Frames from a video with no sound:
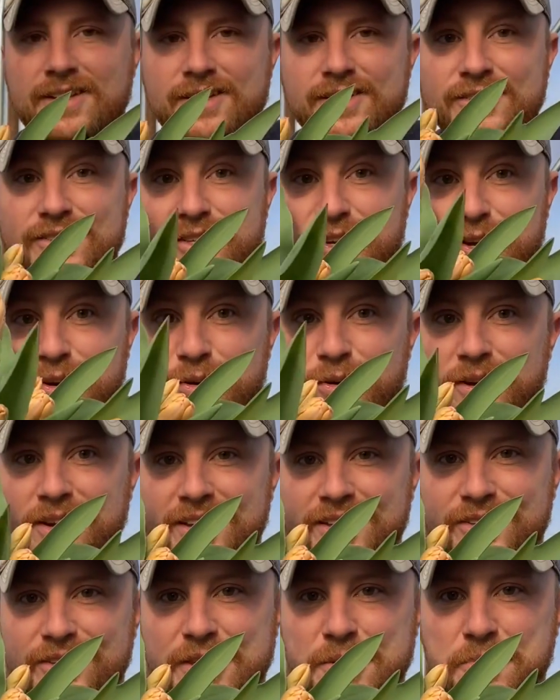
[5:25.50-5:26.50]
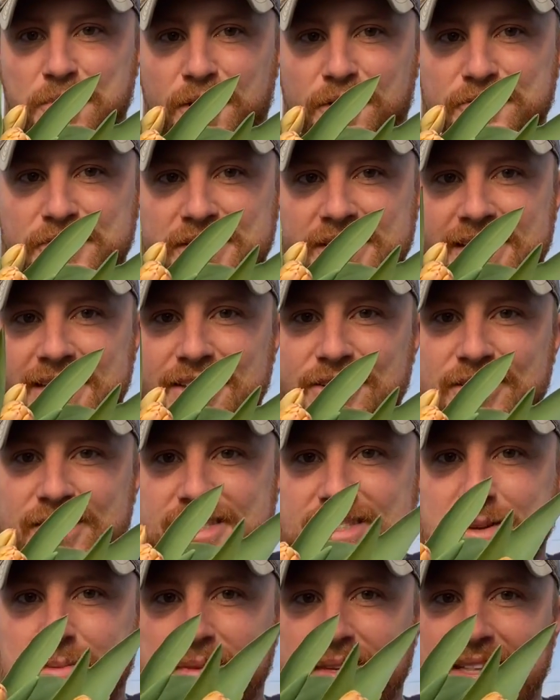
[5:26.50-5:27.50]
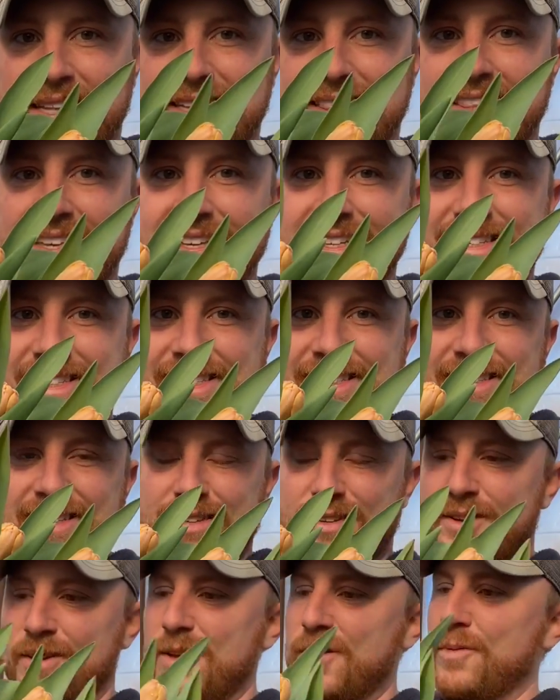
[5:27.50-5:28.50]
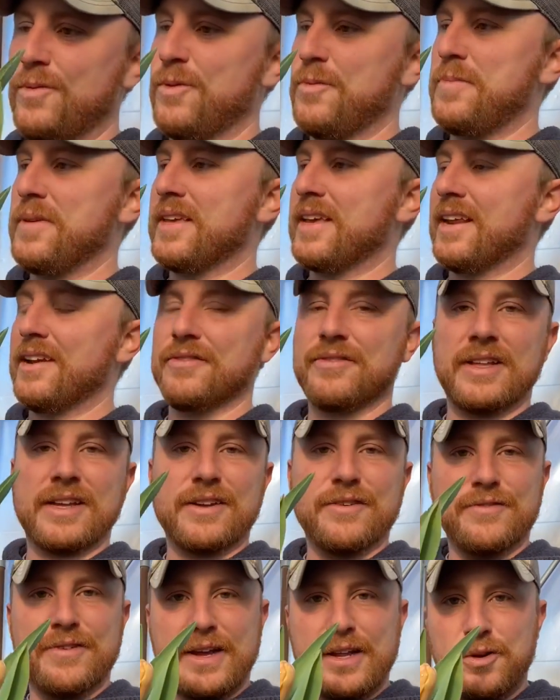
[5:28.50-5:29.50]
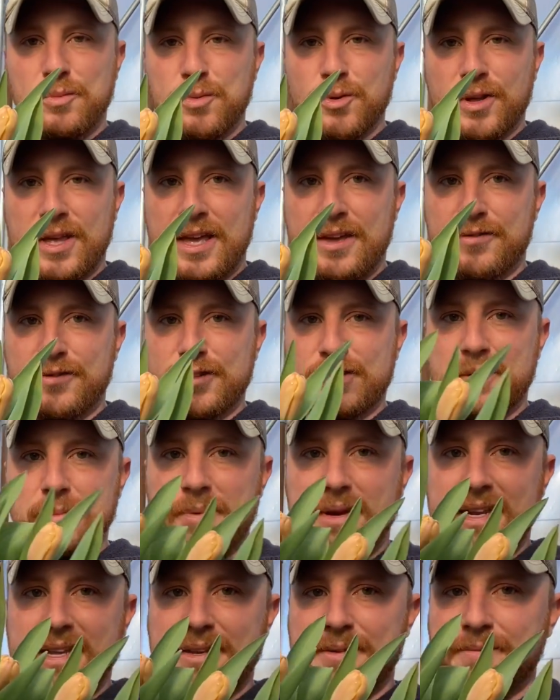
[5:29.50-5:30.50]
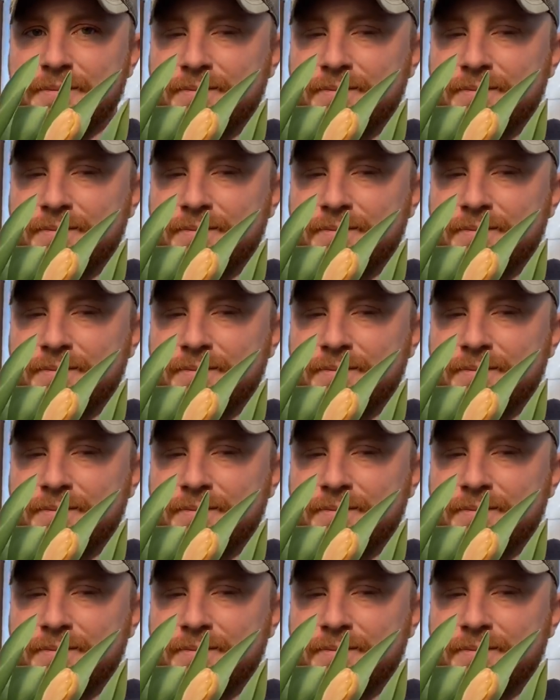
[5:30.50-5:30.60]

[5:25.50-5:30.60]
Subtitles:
So you keep harvesting and you get something like this. Would be kind of like a final bouquet for somebody.